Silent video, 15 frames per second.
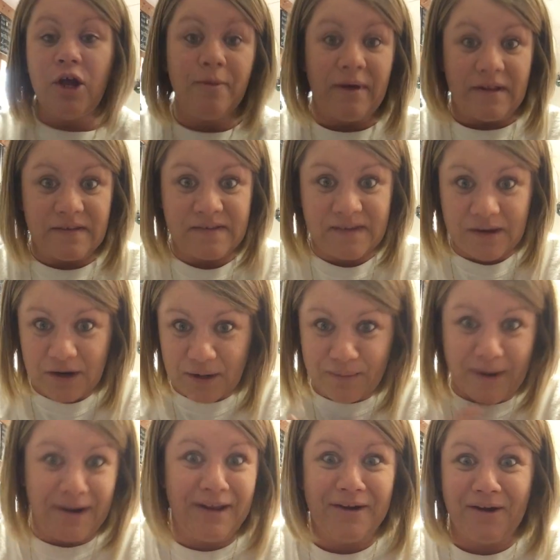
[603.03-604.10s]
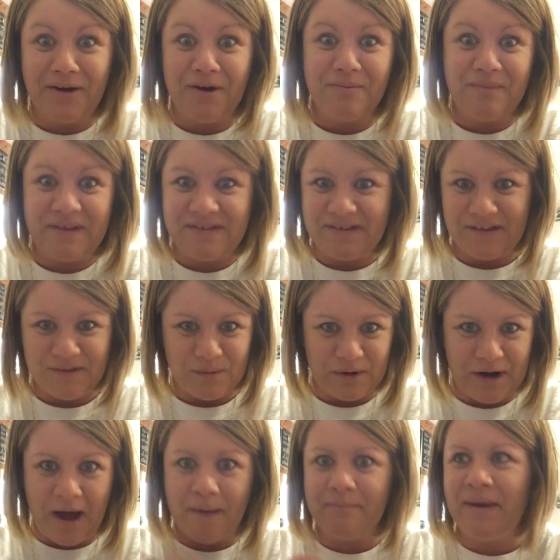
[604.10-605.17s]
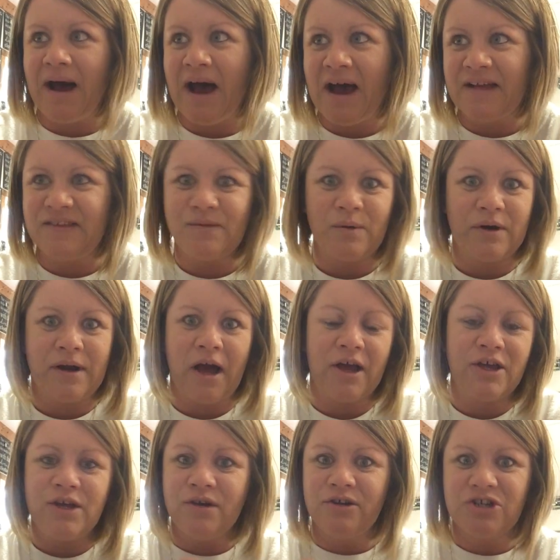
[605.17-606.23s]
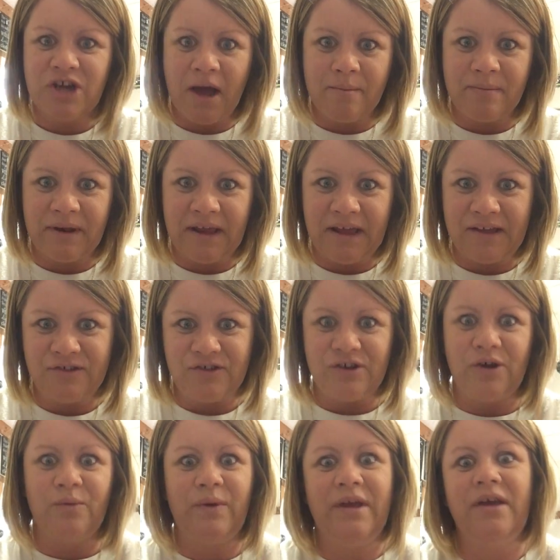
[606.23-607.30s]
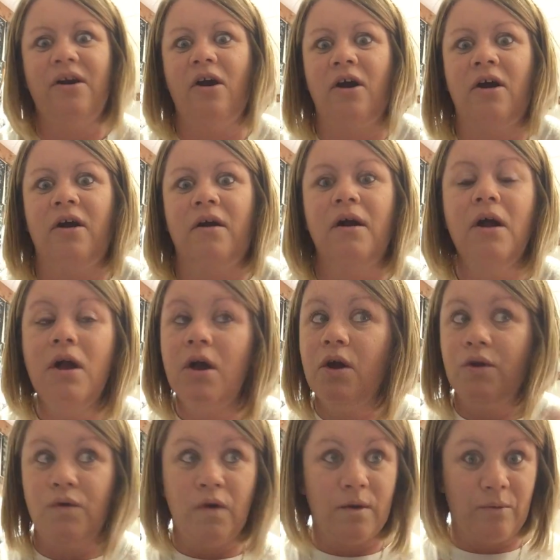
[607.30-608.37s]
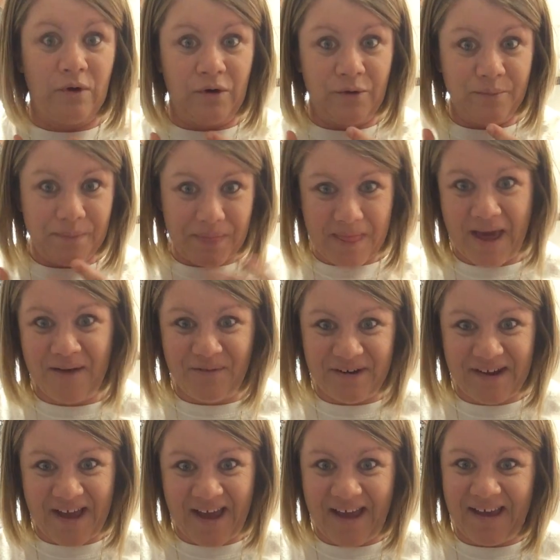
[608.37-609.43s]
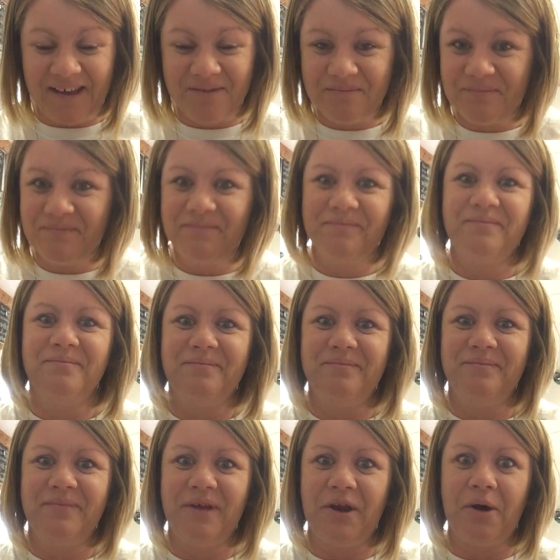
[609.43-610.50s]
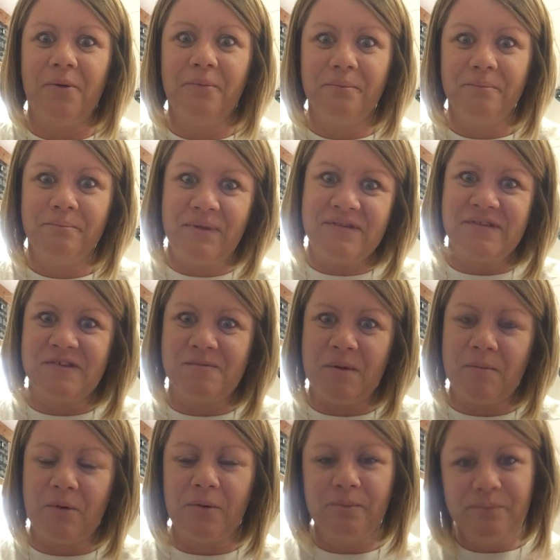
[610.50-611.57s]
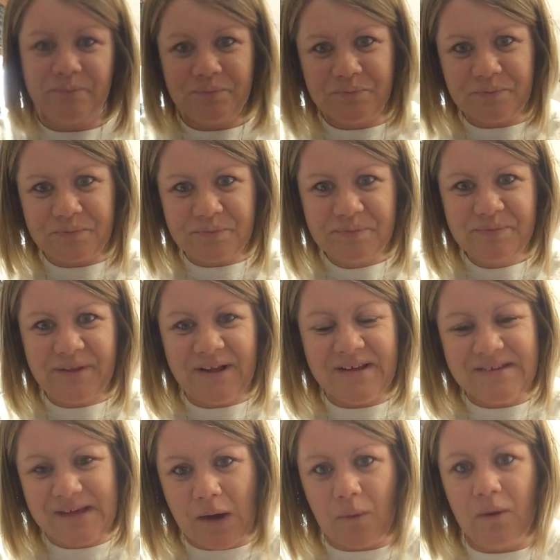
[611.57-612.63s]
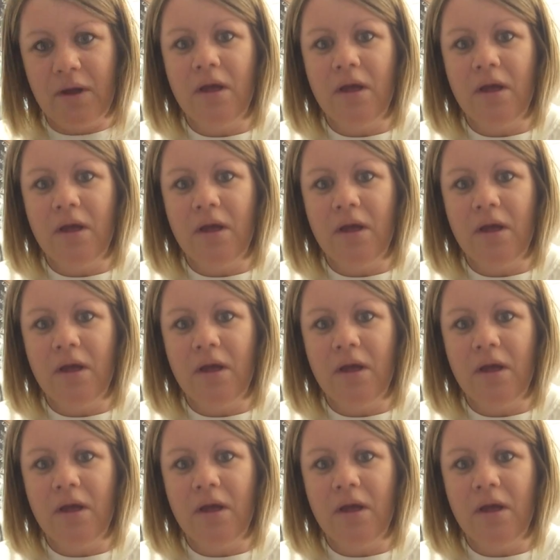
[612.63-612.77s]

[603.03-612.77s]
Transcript: humans that are running our own business. We're not bots. We're not huge companies. You know, we are normal, everyday, business people. So,